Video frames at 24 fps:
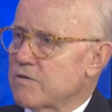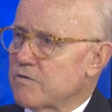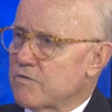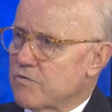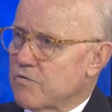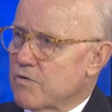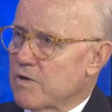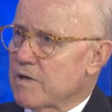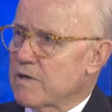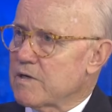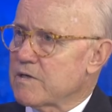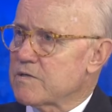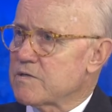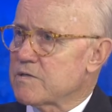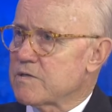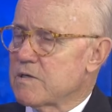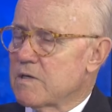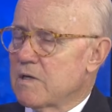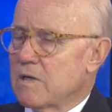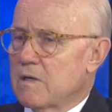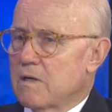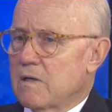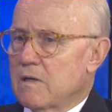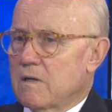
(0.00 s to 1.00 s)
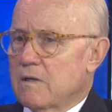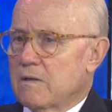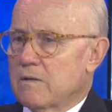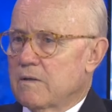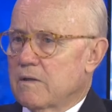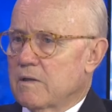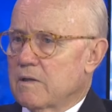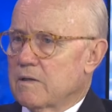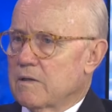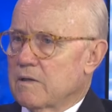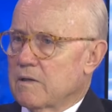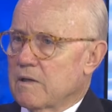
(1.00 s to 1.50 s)
tricks
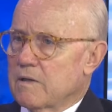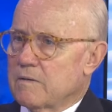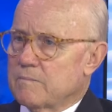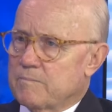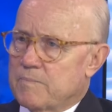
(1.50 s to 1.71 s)
that let